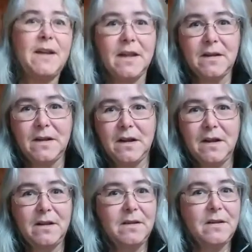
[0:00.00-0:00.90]
and
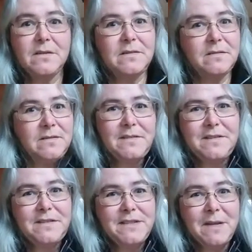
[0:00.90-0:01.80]

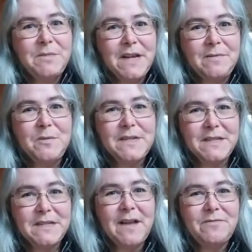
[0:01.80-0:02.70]
sometimes we
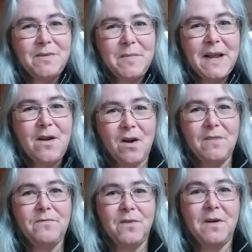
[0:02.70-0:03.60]
just have to make
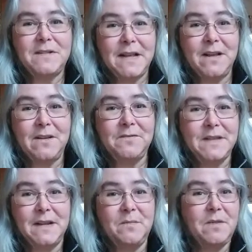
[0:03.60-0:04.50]
art for ourselves.
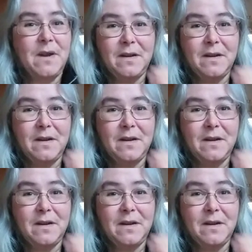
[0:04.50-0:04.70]
And